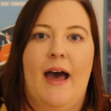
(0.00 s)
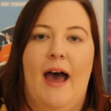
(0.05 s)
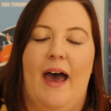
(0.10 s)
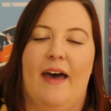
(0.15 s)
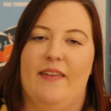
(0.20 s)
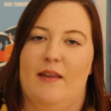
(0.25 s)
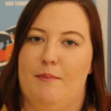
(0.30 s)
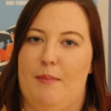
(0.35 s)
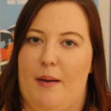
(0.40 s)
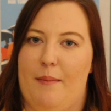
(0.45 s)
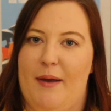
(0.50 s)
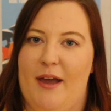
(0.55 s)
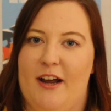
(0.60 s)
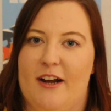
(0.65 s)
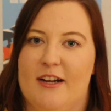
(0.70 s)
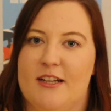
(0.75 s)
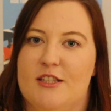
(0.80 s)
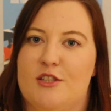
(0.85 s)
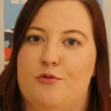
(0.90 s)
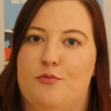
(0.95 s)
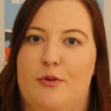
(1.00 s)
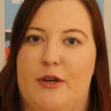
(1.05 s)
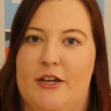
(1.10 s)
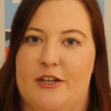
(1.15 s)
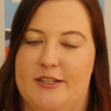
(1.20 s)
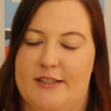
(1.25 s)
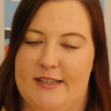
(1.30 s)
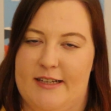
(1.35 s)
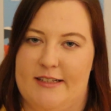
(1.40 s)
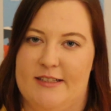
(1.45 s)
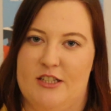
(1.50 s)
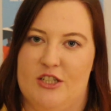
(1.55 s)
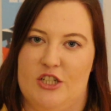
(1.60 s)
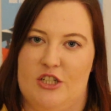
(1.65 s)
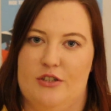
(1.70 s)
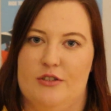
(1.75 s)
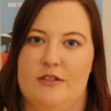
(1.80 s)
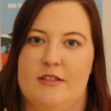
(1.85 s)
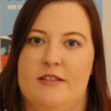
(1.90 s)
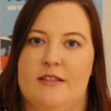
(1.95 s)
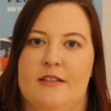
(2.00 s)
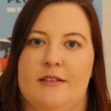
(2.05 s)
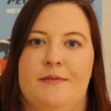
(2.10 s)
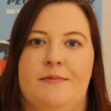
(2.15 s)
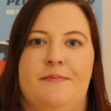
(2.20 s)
and then my parents, we are 6 adults.